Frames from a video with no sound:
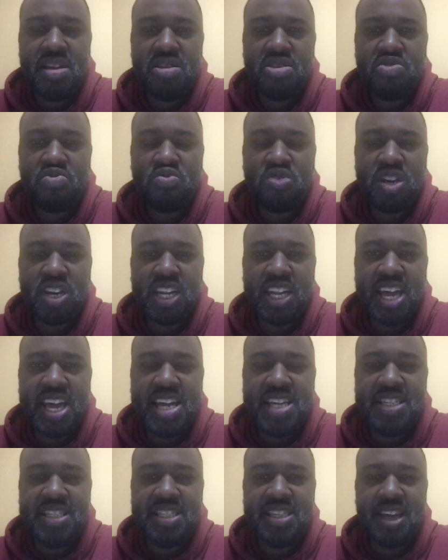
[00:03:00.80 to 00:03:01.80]
through the
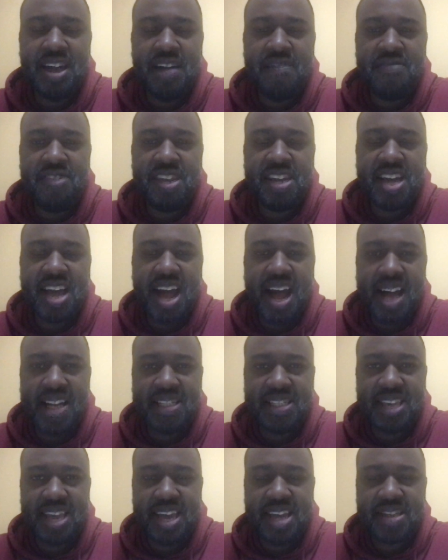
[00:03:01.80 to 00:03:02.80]
lens of the
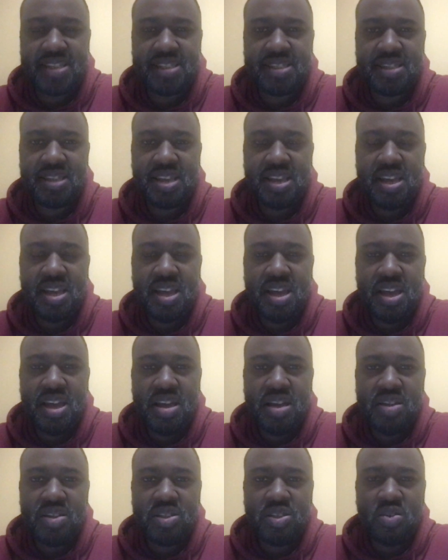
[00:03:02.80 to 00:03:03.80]
context.
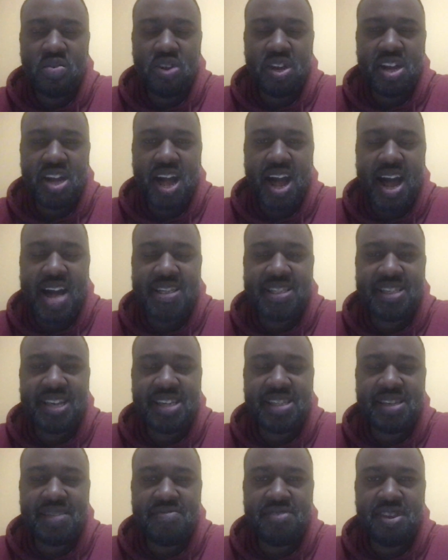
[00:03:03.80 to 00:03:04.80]
So the
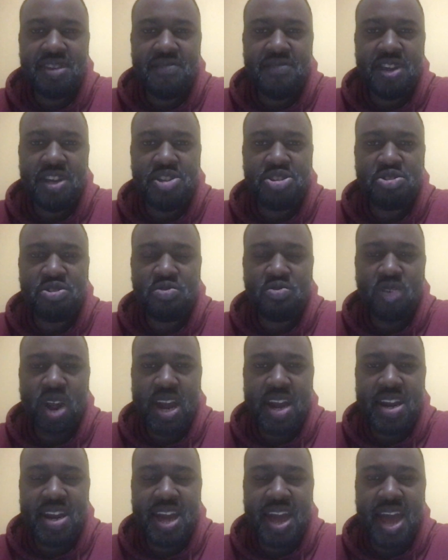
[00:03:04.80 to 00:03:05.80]
context of the adventure
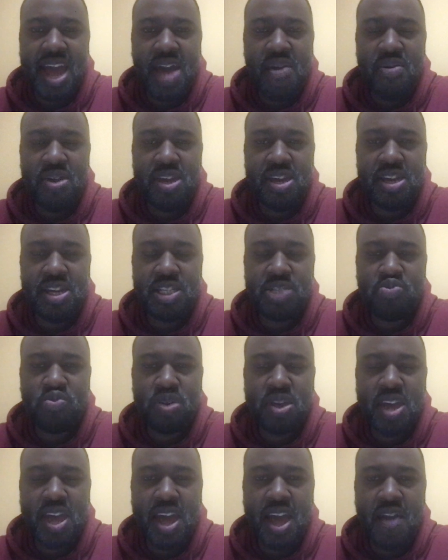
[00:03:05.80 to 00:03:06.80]
right now is
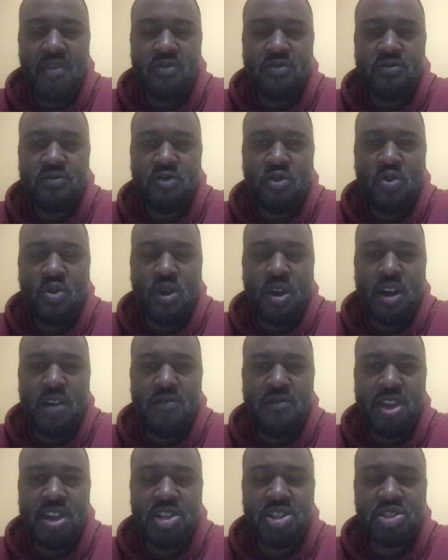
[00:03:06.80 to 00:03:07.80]
we have 4
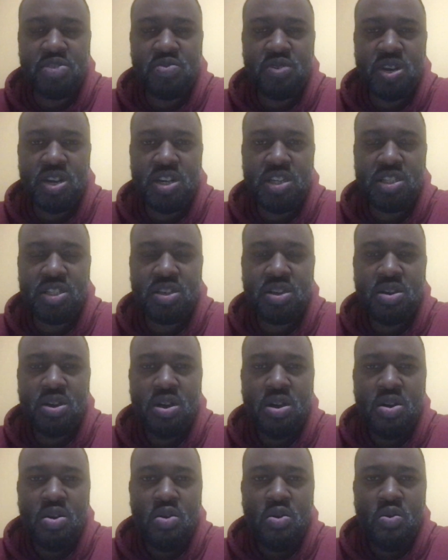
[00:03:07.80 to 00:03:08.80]
adventurers
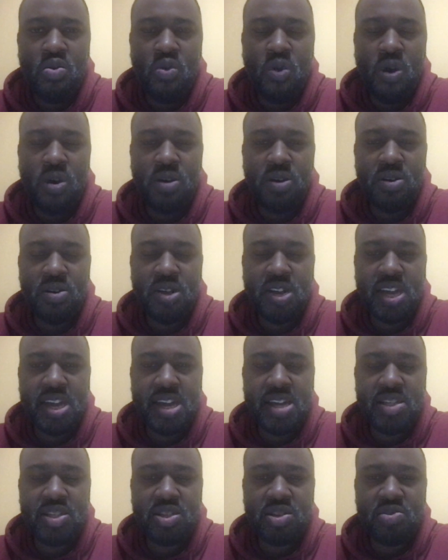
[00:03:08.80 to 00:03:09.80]
who are
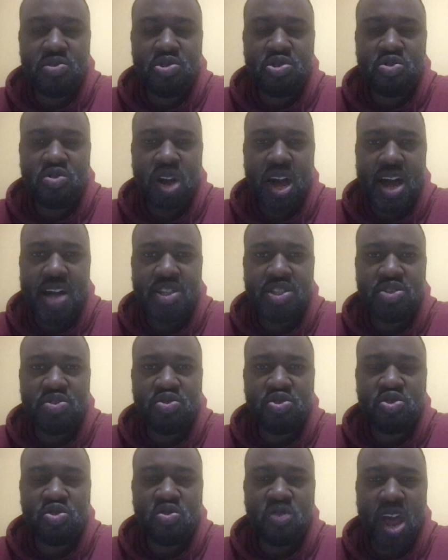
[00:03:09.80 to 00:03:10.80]
looking to try to
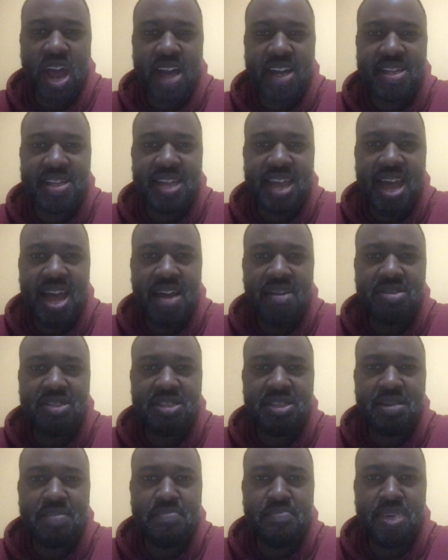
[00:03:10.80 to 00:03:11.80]
track down
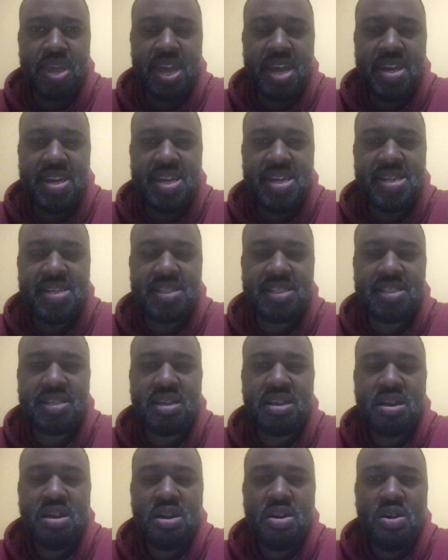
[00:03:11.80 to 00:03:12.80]
some
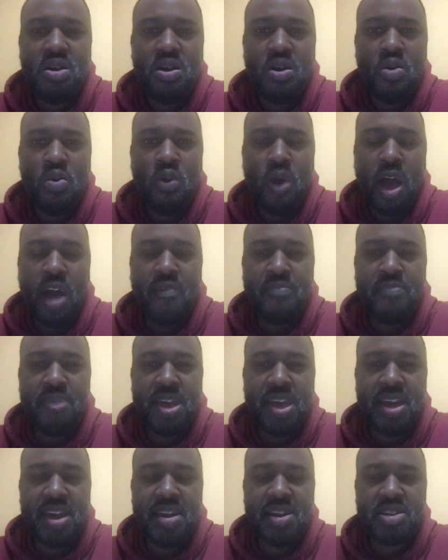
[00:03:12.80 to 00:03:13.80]
bandits who have
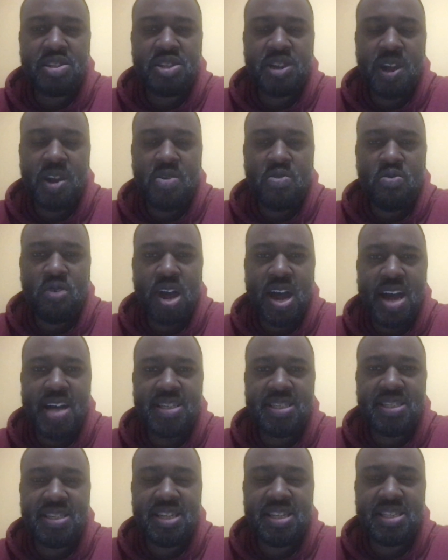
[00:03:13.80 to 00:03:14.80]
been
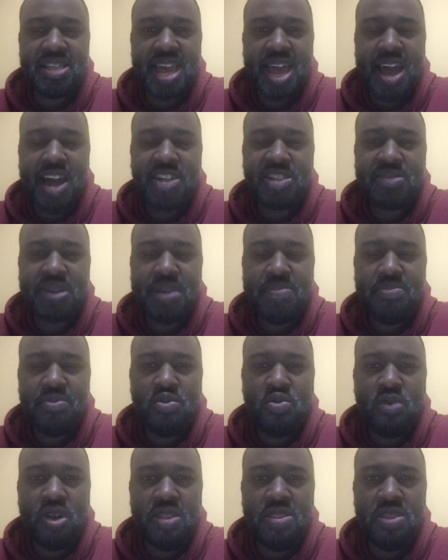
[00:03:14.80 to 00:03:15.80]
terrorizing the
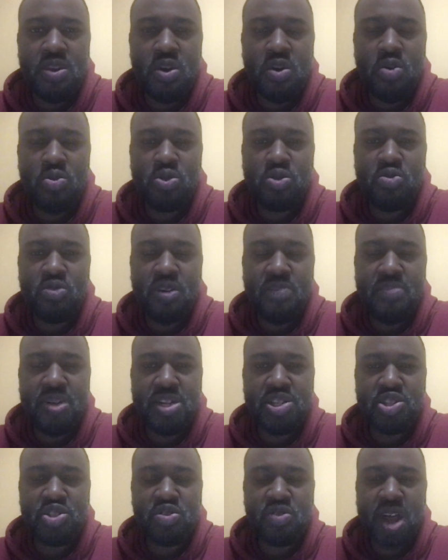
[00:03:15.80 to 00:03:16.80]
townspeople and those who have
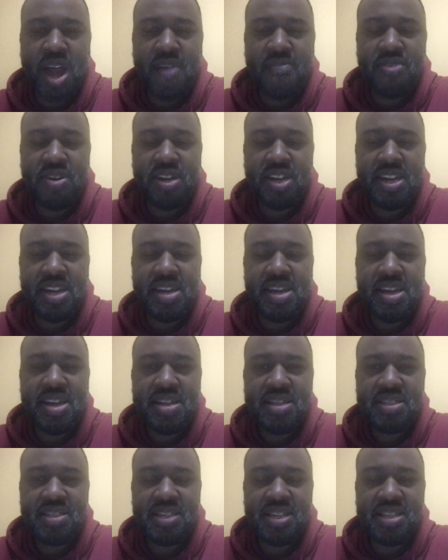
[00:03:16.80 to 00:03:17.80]
been traveling
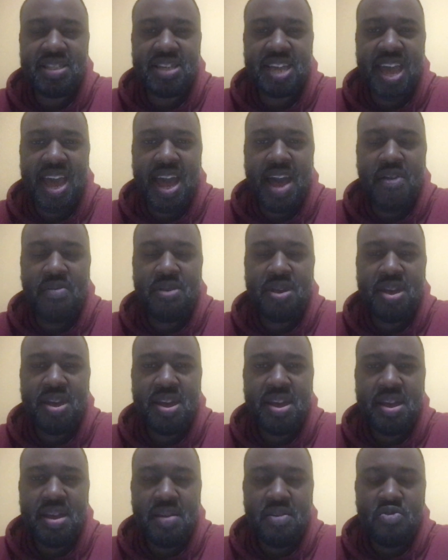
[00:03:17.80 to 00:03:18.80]
to the town,
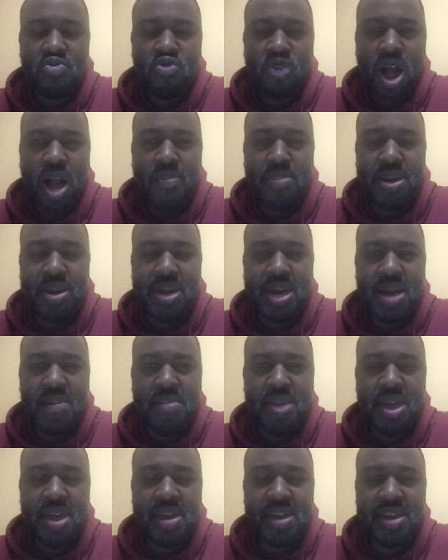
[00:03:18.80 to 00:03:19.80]
robbing
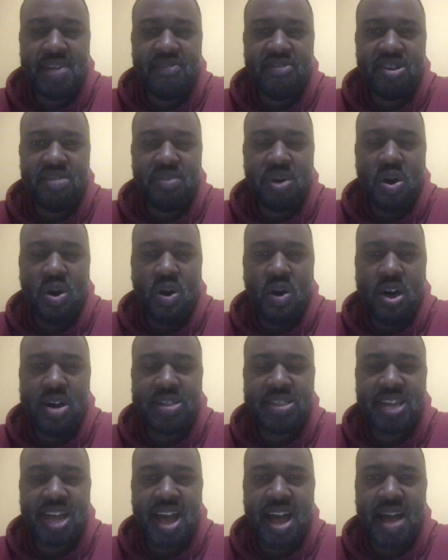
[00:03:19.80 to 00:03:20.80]
them and giving them a
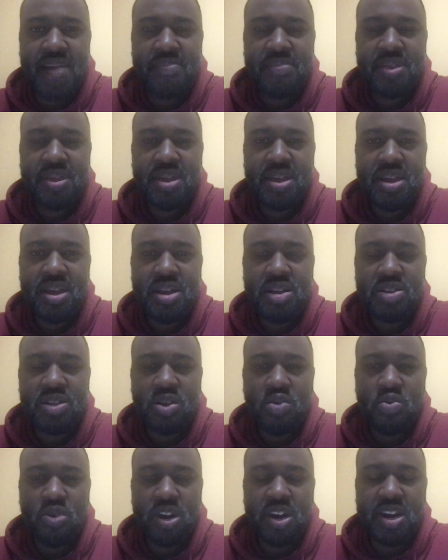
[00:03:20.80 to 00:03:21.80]
hard time.
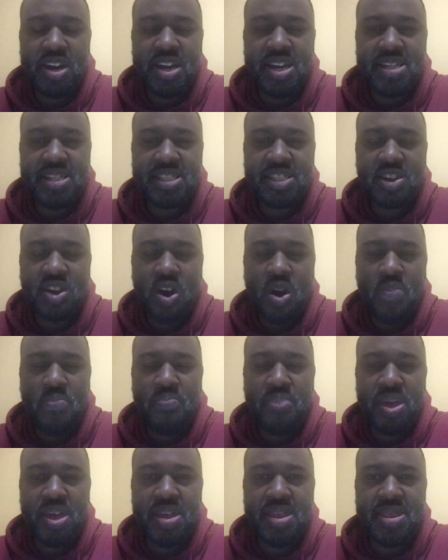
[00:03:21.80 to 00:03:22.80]
So we're going to
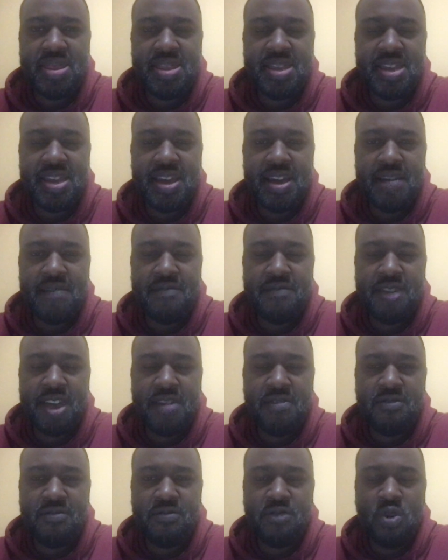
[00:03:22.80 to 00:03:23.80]
interpret the
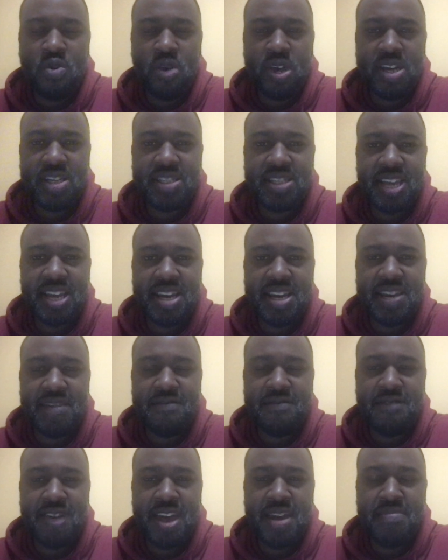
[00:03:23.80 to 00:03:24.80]
event focus and the
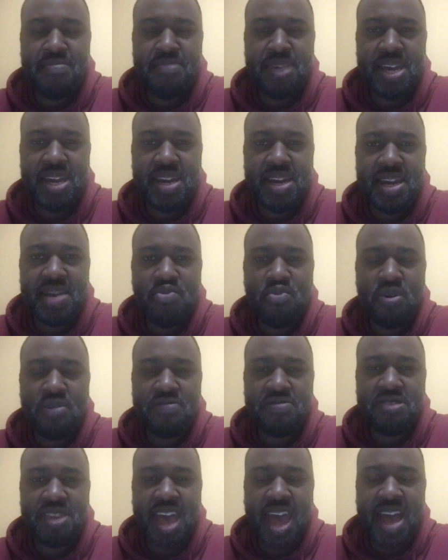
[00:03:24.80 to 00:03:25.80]
event meaning
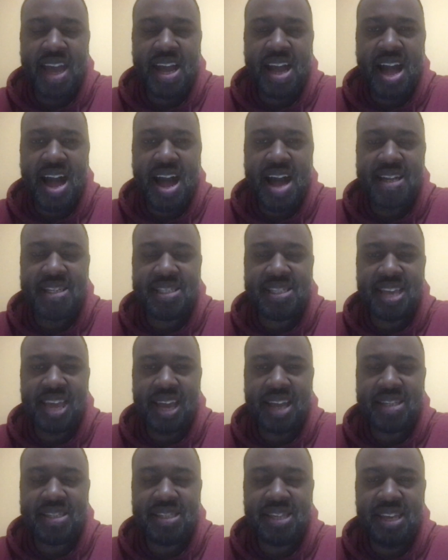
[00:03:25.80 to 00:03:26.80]
with that
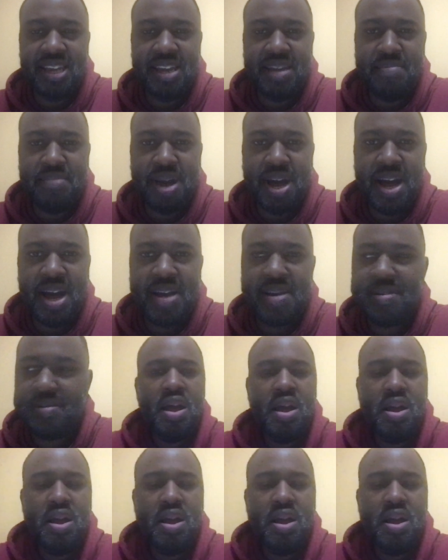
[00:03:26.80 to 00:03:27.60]
context in mind.